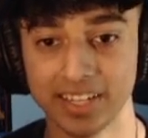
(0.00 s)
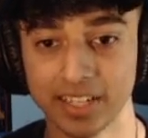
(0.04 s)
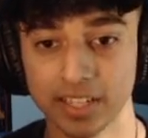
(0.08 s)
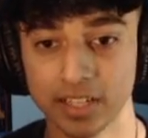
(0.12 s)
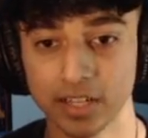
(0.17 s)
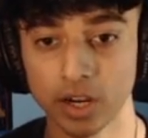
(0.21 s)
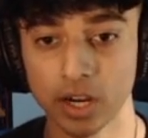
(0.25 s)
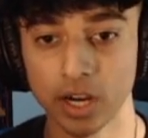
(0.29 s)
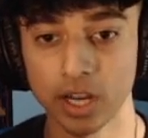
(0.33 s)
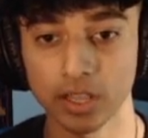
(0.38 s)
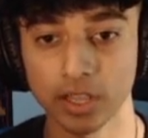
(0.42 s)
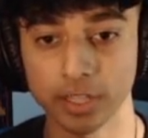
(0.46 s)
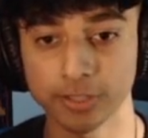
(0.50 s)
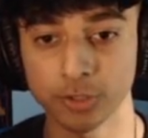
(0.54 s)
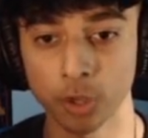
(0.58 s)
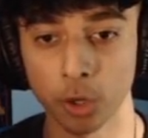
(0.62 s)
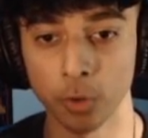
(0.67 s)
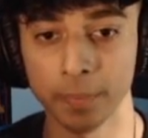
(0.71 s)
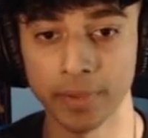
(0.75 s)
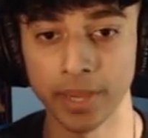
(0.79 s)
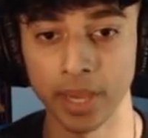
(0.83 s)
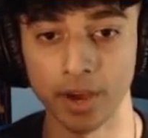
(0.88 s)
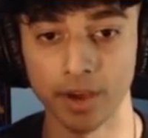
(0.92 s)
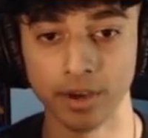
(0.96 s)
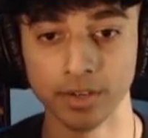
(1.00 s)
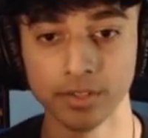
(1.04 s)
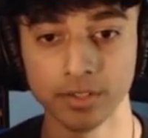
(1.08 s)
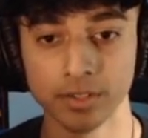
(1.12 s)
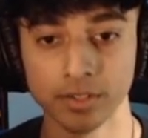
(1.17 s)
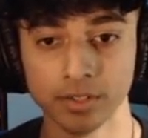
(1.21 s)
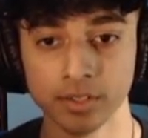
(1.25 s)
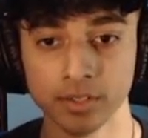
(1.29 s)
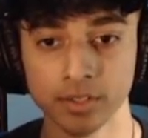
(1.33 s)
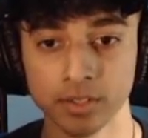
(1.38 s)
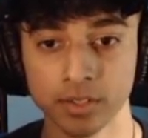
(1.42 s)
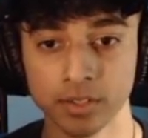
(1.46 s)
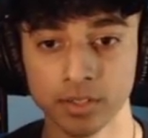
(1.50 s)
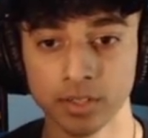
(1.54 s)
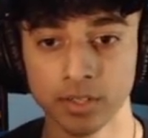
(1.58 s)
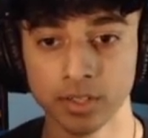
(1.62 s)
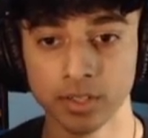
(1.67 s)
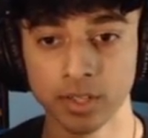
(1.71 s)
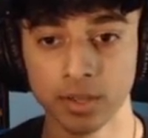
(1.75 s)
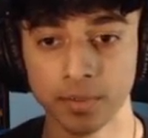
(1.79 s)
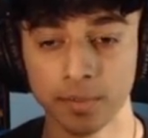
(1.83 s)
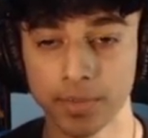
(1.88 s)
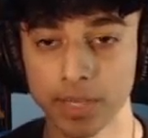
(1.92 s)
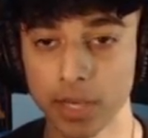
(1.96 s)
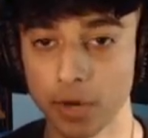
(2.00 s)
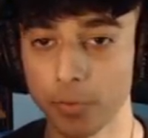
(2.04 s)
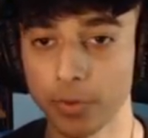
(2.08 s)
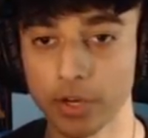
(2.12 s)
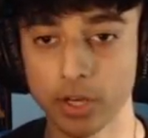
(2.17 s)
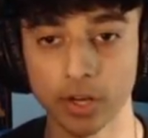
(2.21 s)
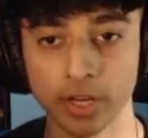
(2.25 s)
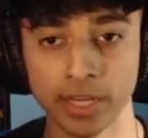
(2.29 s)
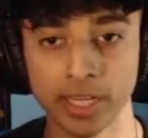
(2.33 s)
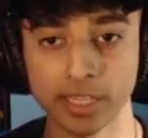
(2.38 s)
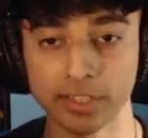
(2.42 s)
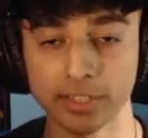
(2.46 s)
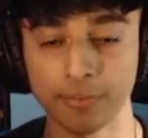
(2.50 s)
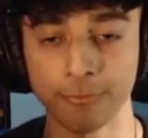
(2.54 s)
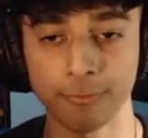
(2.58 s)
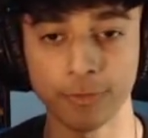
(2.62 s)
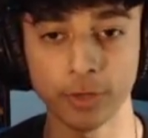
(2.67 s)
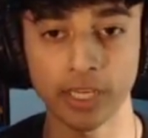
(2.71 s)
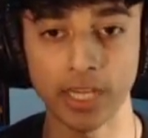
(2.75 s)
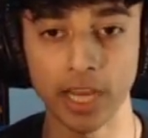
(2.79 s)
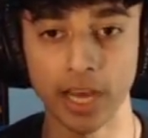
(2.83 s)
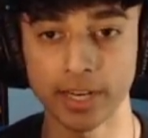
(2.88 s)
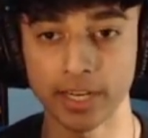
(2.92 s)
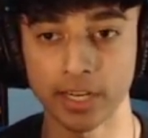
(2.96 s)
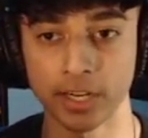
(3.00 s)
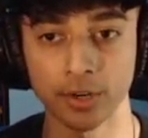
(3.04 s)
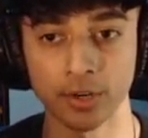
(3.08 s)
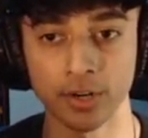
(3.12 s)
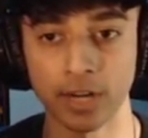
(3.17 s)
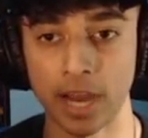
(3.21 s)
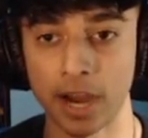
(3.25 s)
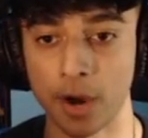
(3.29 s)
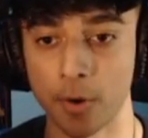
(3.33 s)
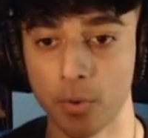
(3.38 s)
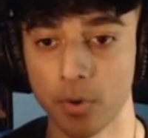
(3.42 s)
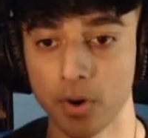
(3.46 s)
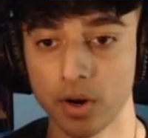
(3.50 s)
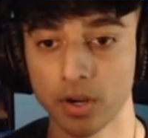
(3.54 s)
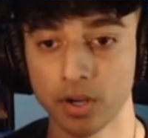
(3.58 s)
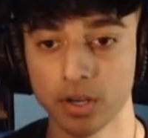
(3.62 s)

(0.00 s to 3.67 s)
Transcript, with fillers: Alright, let's go, Mia! Mia, we gotta get the freak out of here now!